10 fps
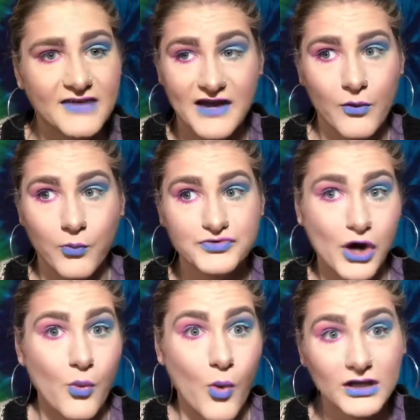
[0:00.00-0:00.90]
If I
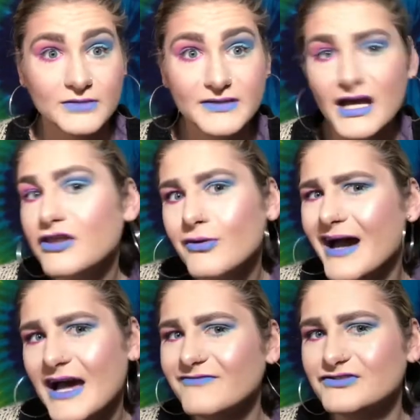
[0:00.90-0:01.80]
don't want to be, I don't
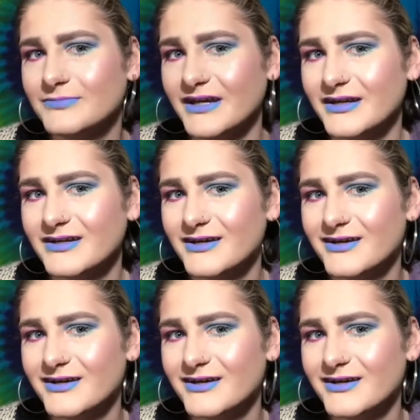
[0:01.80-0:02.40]
have to be.